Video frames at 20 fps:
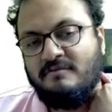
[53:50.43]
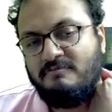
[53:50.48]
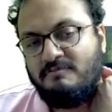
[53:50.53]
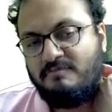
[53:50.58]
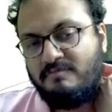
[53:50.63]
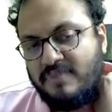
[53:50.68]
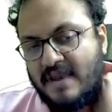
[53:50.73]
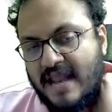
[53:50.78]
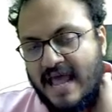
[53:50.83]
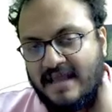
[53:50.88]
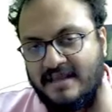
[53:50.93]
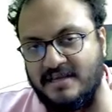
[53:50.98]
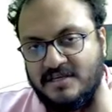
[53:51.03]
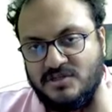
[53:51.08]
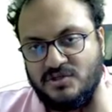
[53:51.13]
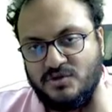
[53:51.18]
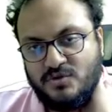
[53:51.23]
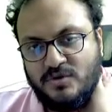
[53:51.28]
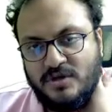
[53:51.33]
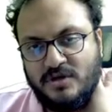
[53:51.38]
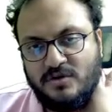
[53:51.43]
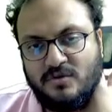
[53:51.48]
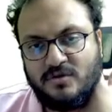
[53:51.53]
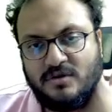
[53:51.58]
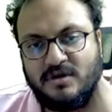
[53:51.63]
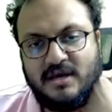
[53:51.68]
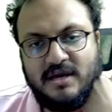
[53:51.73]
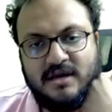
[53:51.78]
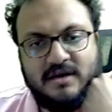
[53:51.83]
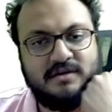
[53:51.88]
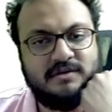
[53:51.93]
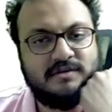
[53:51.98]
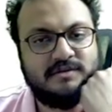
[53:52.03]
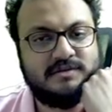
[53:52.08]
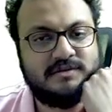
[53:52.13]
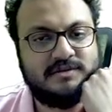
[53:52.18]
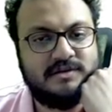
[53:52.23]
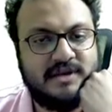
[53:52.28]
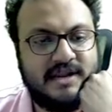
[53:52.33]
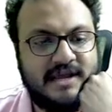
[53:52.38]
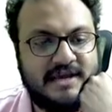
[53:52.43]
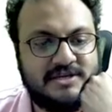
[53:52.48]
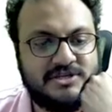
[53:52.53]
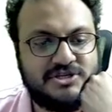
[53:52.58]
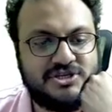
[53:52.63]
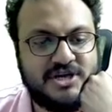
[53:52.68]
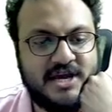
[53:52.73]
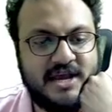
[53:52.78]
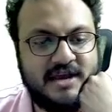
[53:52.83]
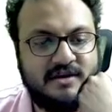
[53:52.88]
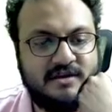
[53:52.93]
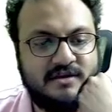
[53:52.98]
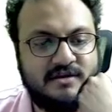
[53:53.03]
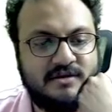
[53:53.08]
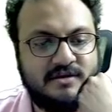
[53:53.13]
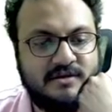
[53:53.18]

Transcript: black is doing okay. Like check.